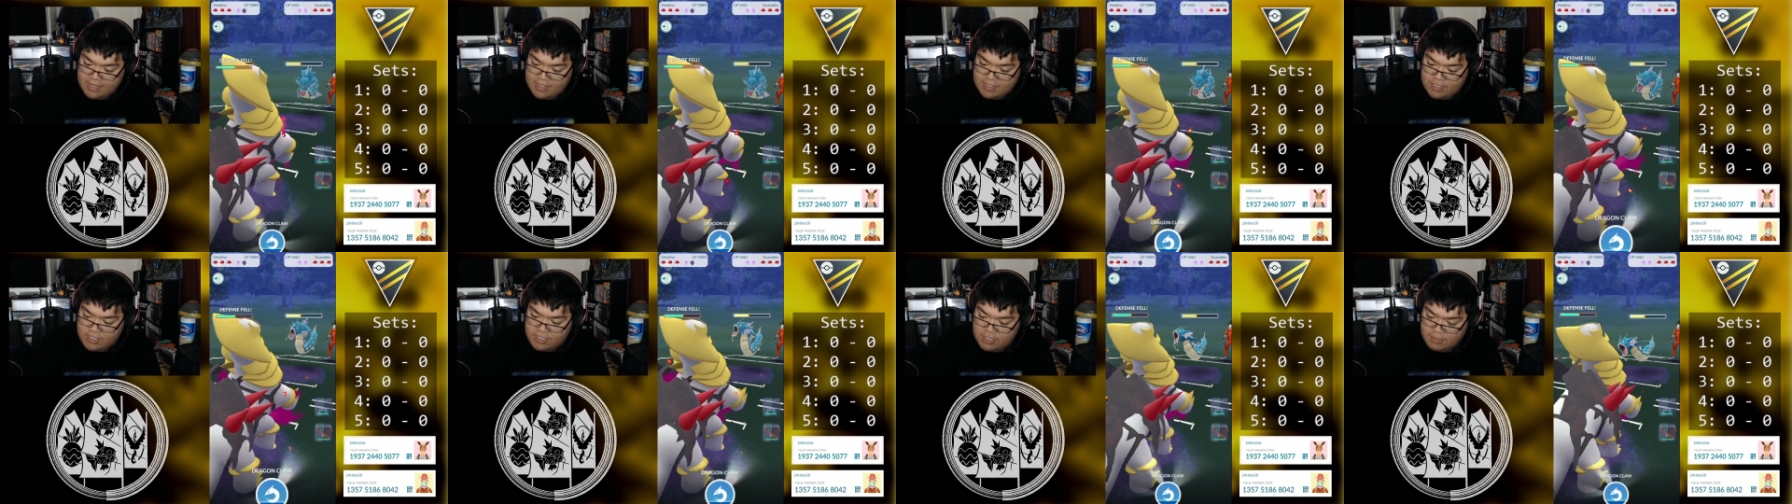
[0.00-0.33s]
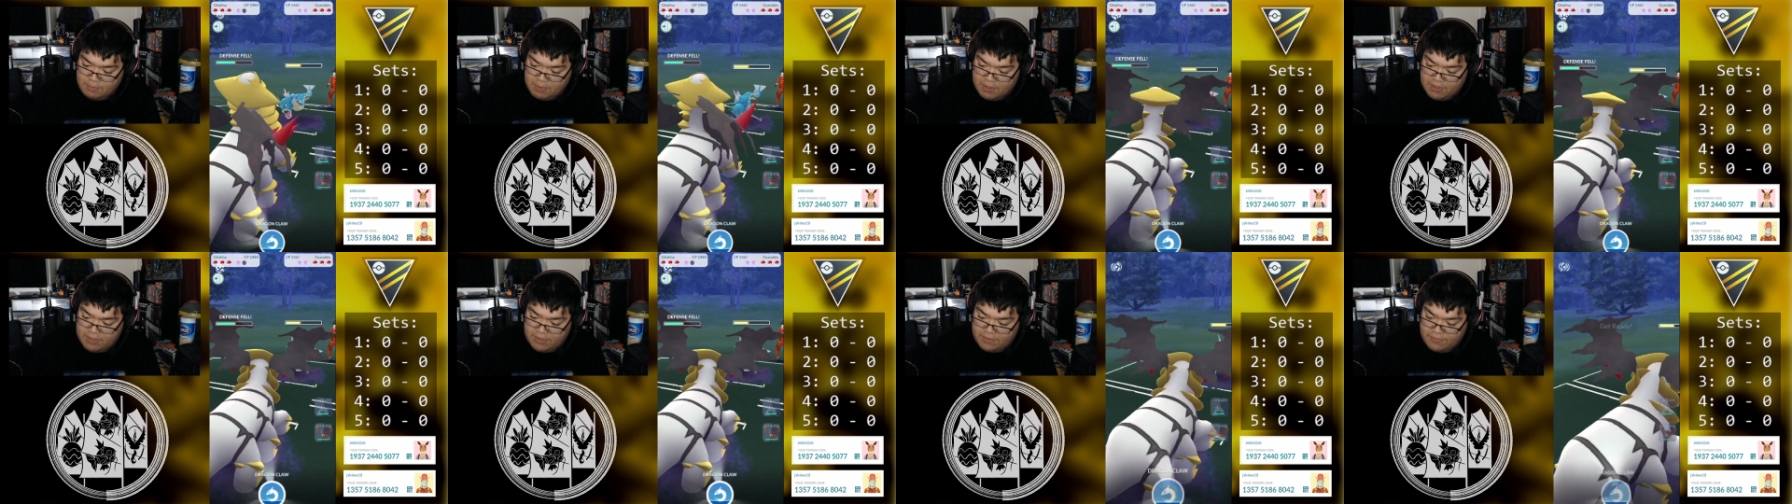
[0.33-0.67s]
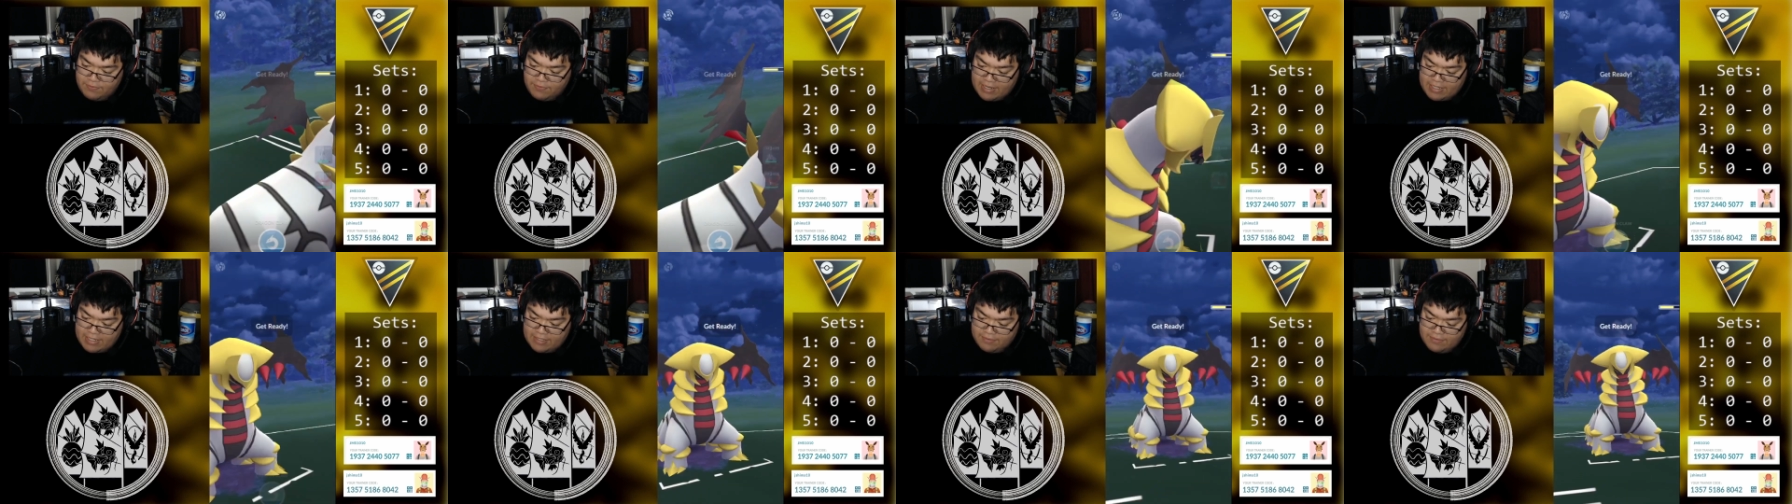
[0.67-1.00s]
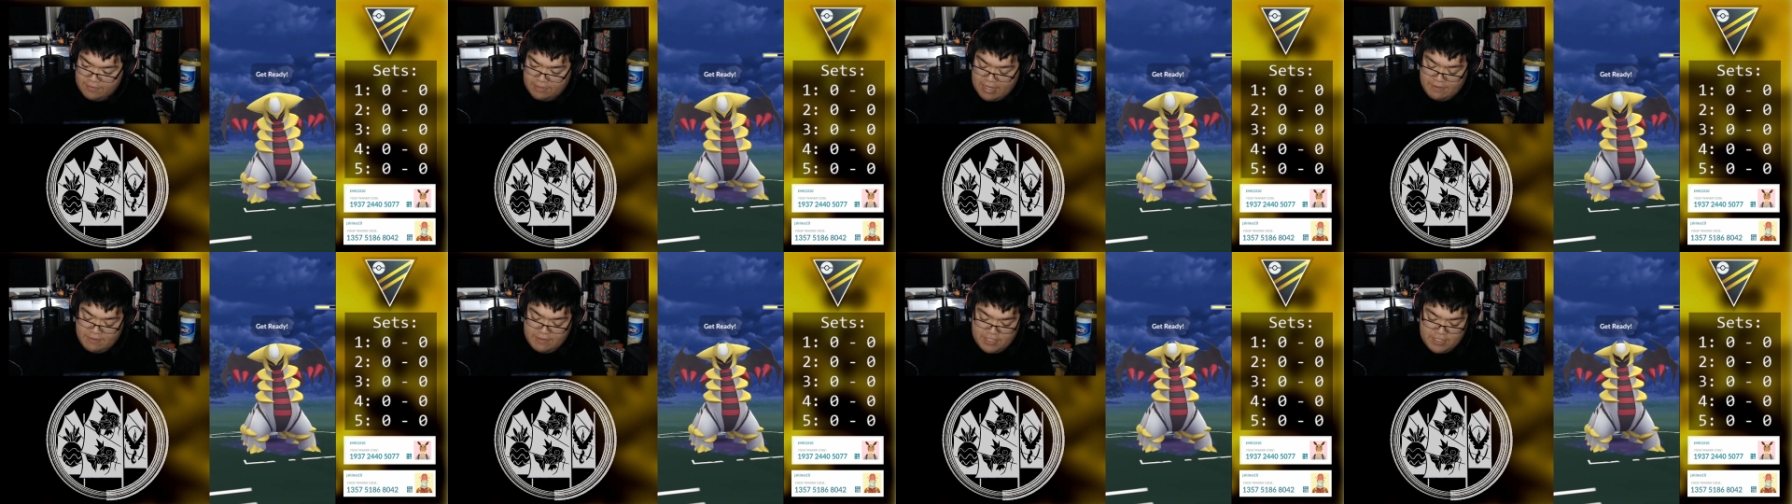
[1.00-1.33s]
super effective
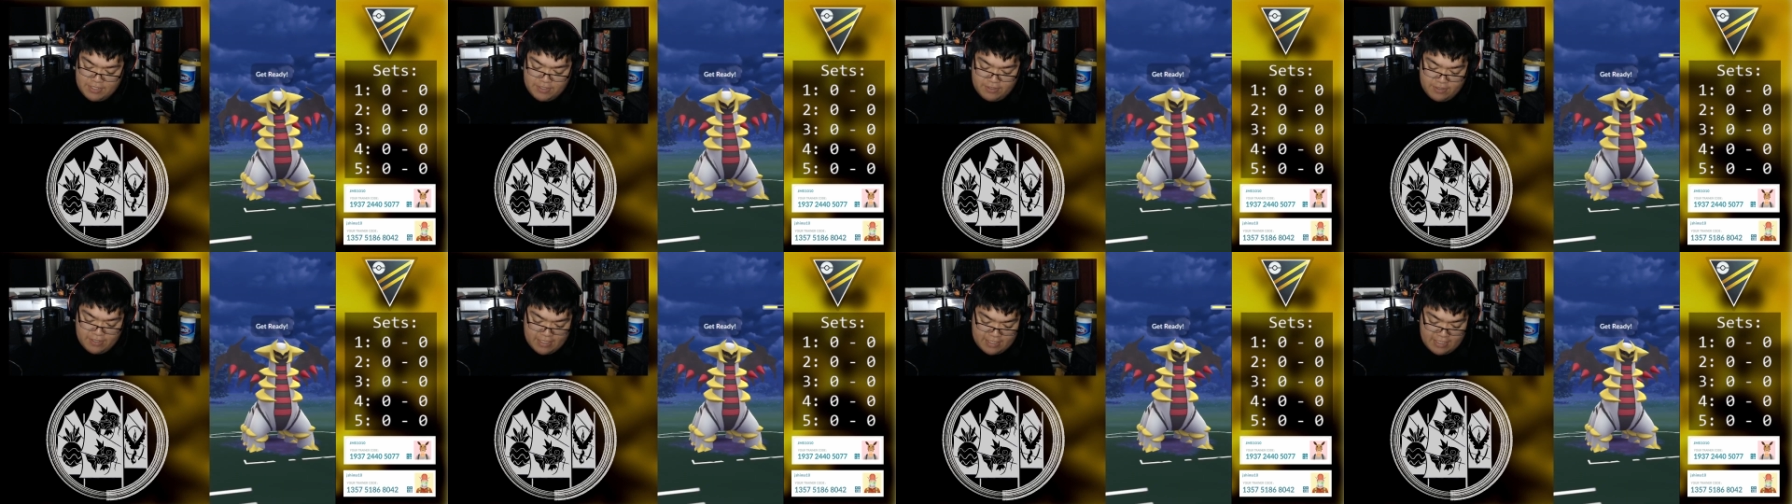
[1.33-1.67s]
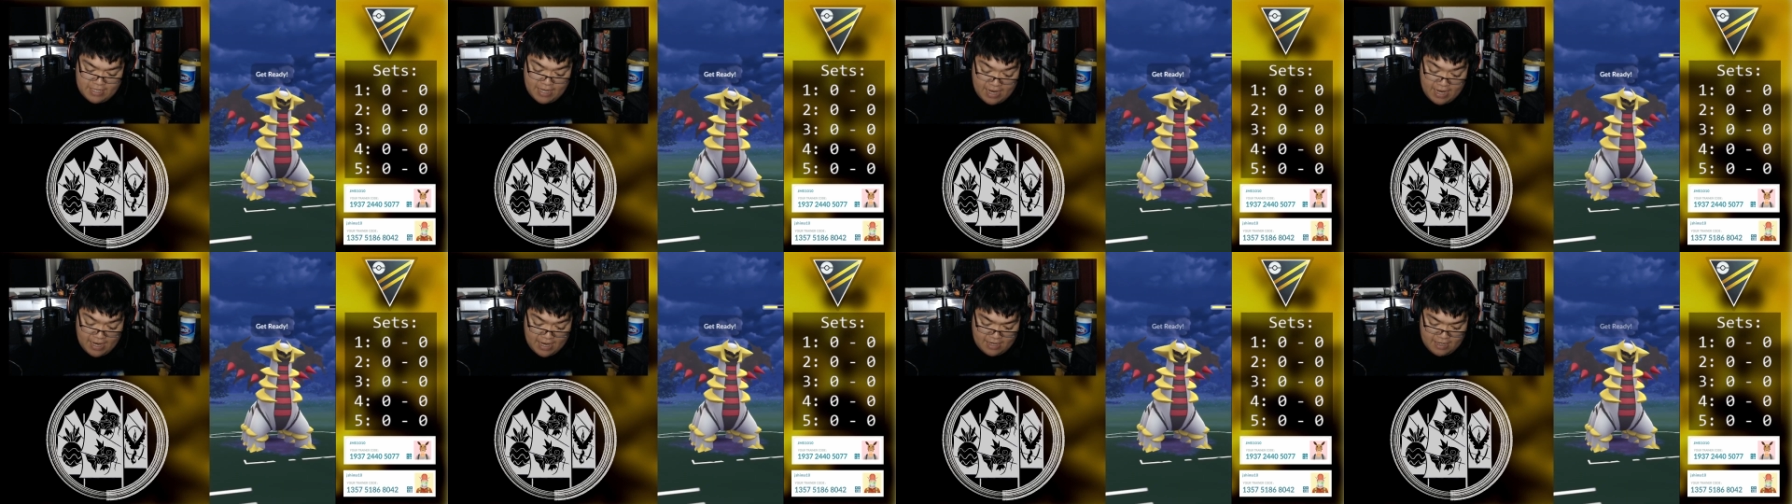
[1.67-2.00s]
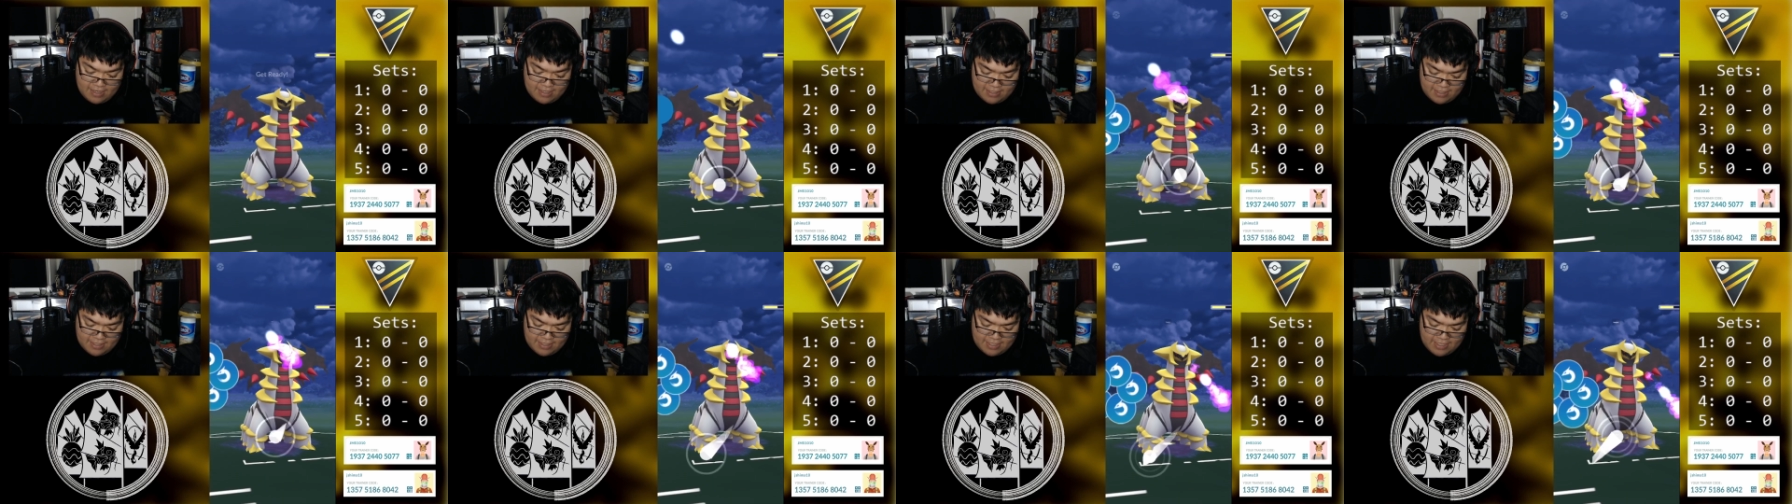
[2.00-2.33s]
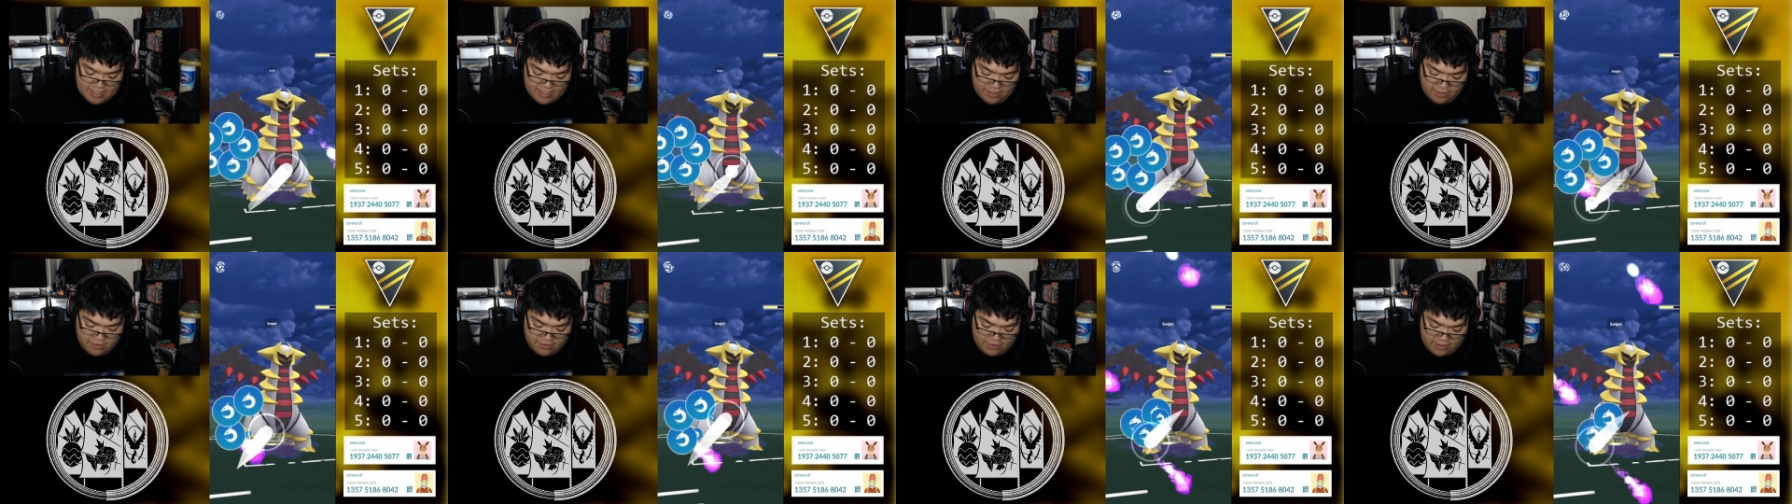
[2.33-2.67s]
damage to us, and it
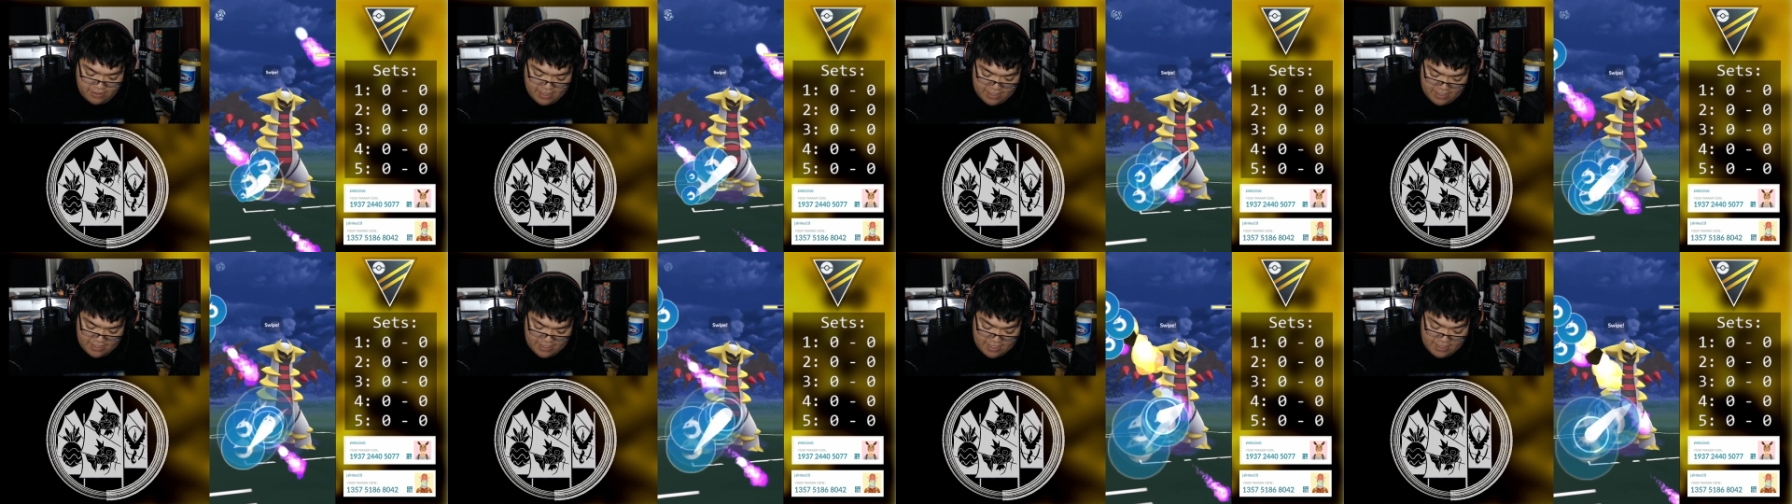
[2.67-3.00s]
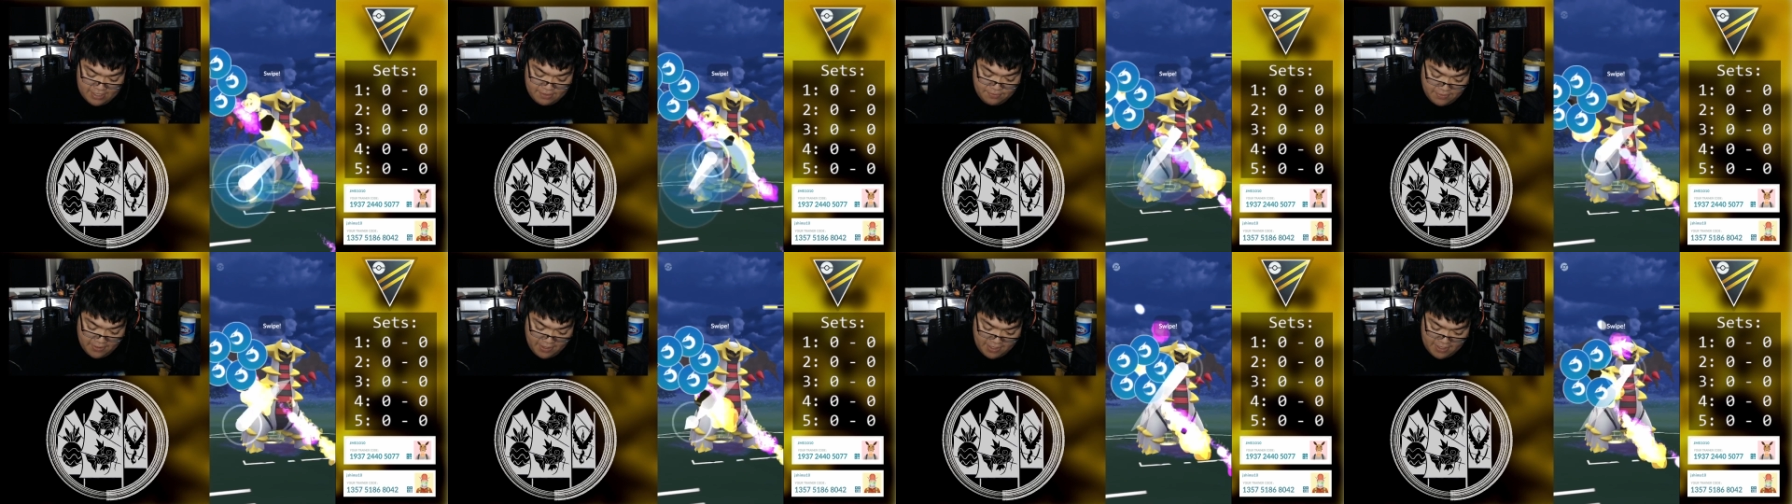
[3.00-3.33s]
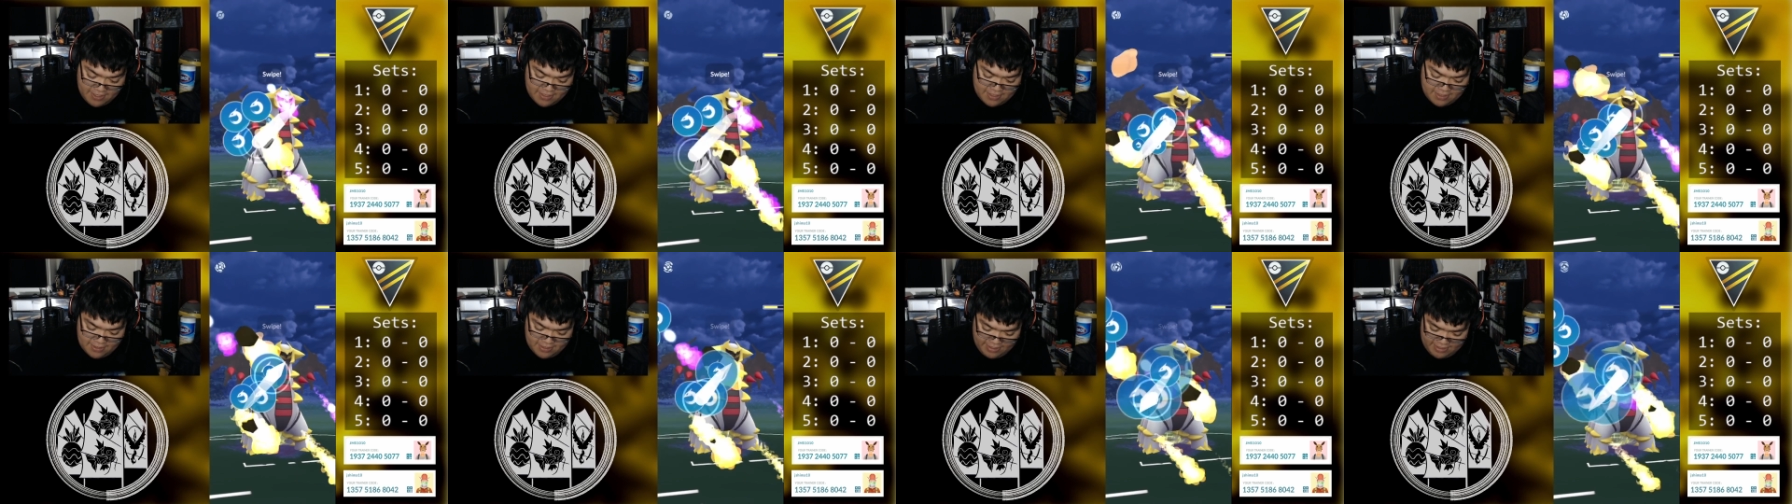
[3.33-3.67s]
did lower our defense.